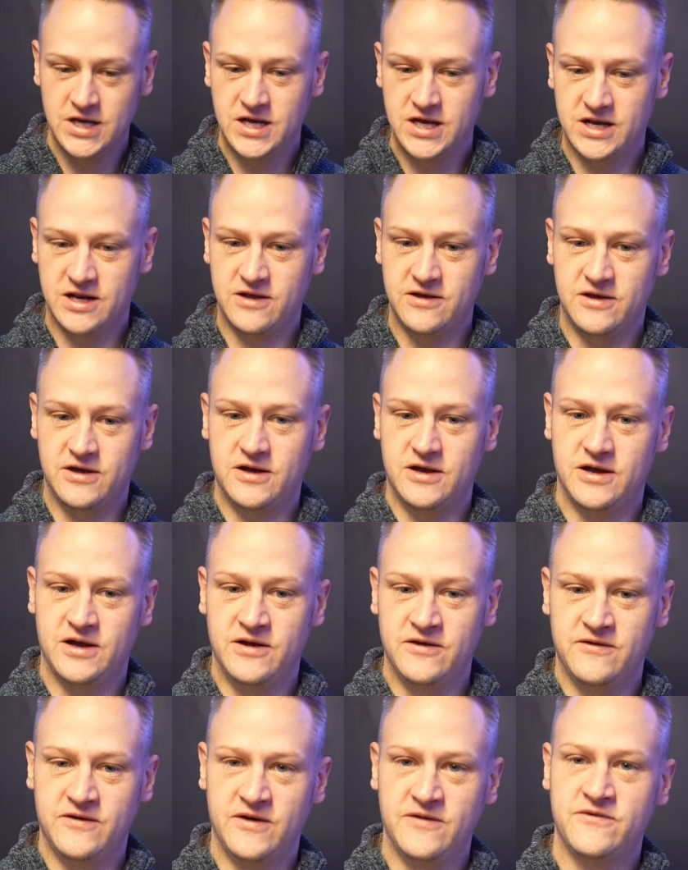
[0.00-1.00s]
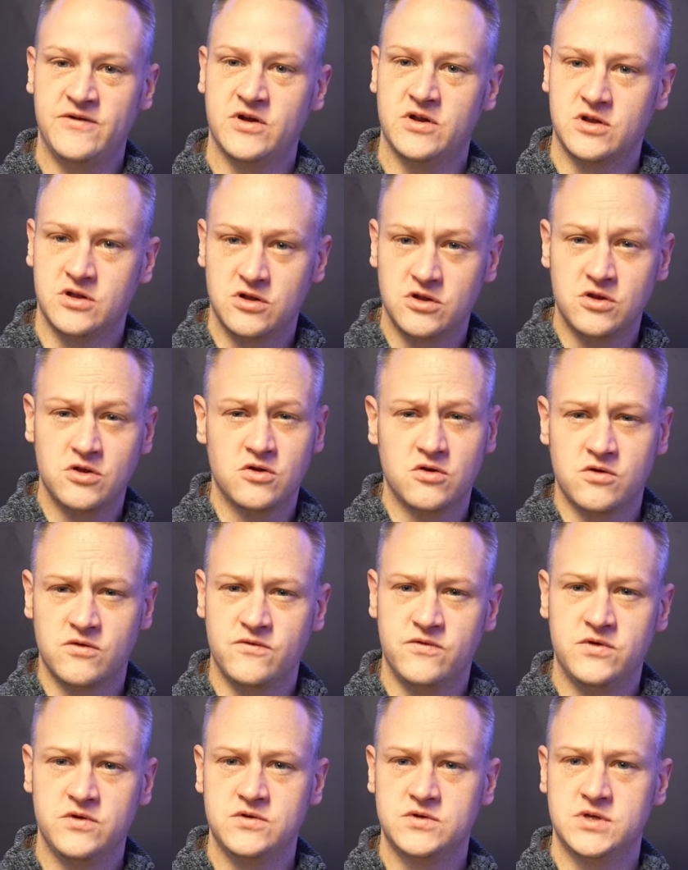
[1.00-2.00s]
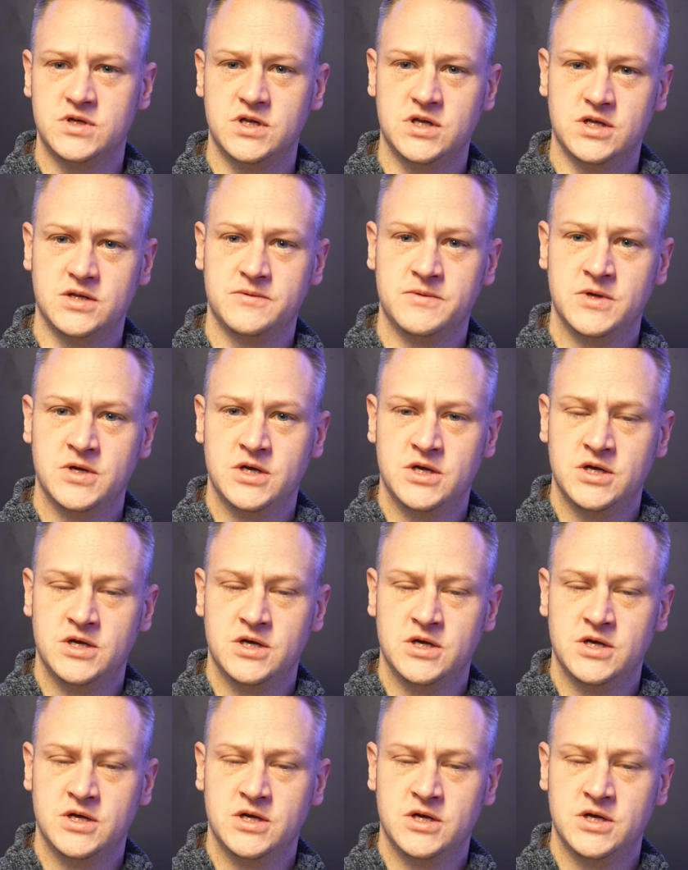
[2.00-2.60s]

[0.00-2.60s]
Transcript: And I, I, I found it a little confusing, and